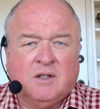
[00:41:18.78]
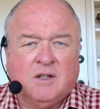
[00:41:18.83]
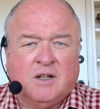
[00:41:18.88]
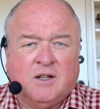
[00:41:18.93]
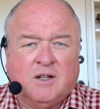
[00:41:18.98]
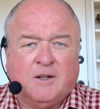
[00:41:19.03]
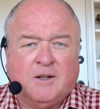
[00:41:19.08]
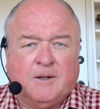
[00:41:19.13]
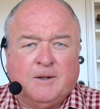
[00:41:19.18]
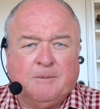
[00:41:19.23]

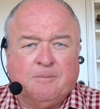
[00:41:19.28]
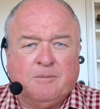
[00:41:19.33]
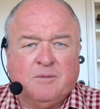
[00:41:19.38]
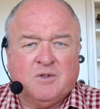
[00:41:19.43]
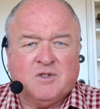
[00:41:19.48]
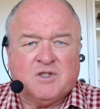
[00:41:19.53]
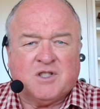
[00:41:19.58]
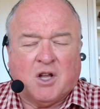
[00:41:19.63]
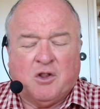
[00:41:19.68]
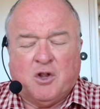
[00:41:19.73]
uh,
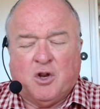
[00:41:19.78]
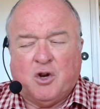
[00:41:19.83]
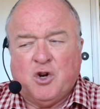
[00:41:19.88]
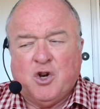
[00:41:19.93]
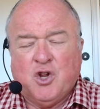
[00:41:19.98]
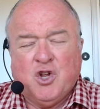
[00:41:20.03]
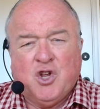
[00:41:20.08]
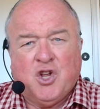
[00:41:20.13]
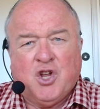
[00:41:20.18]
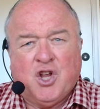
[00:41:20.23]
so that
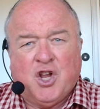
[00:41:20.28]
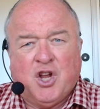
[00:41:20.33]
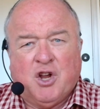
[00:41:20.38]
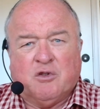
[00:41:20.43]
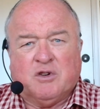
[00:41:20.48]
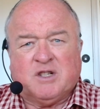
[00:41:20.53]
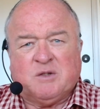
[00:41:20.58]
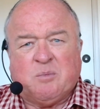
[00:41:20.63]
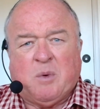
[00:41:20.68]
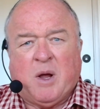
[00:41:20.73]

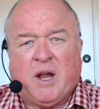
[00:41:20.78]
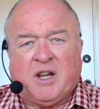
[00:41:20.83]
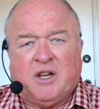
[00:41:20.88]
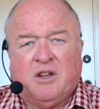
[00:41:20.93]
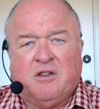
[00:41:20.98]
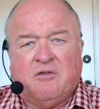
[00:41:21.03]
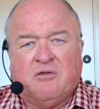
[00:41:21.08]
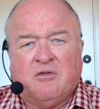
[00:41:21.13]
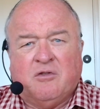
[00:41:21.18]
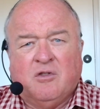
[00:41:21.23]

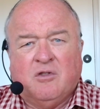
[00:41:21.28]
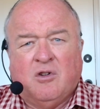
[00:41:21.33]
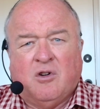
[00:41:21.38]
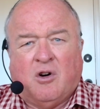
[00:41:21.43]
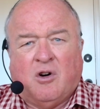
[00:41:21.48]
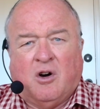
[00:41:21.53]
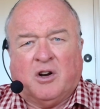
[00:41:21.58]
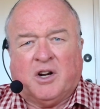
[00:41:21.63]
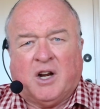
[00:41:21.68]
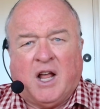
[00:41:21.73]
irrespective
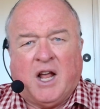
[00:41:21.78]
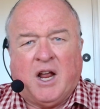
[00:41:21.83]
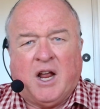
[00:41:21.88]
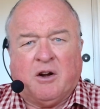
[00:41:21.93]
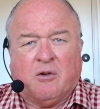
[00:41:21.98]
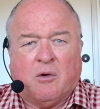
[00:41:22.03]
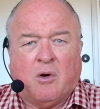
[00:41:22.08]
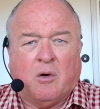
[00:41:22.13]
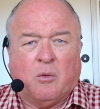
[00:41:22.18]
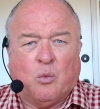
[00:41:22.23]
on
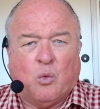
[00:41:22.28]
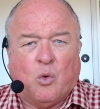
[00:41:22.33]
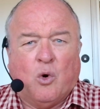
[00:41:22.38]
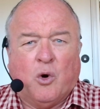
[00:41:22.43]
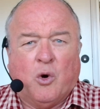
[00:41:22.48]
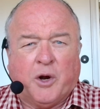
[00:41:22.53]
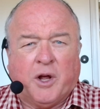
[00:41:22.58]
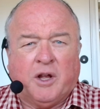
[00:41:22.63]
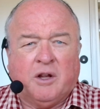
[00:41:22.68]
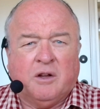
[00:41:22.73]
land or on
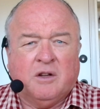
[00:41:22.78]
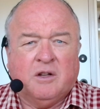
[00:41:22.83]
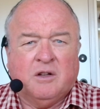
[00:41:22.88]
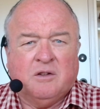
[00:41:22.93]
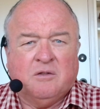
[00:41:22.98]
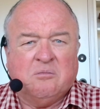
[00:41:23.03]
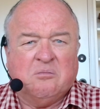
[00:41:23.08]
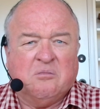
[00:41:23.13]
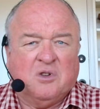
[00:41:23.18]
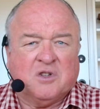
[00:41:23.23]
water,
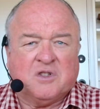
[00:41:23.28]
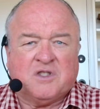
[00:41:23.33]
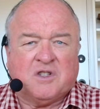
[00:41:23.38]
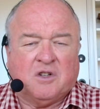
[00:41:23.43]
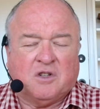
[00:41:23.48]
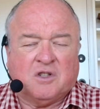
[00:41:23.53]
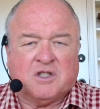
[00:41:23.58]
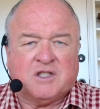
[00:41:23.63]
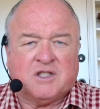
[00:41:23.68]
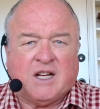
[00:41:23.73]
you're
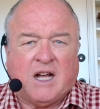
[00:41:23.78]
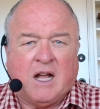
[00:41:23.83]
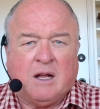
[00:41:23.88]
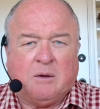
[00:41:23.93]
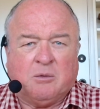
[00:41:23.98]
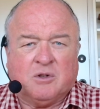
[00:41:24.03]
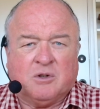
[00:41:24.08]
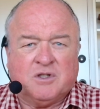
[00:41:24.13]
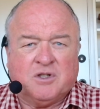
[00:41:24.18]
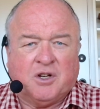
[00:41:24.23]
still as
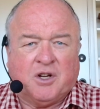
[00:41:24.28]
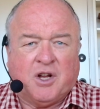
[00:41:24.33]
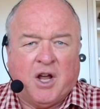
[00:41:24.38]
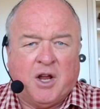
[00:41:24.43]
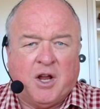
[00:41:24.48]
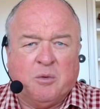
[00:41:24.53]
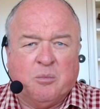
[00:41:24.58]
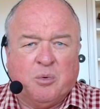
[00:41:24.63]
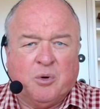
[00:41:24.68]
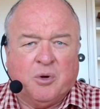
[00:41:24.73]
stable as you're
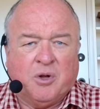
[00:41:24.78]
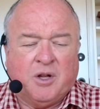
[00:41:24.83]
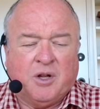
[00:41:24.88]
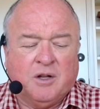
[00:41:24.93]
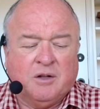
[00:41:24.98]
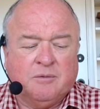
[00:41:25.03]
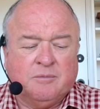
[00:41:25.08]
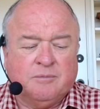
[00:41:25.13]
going to be.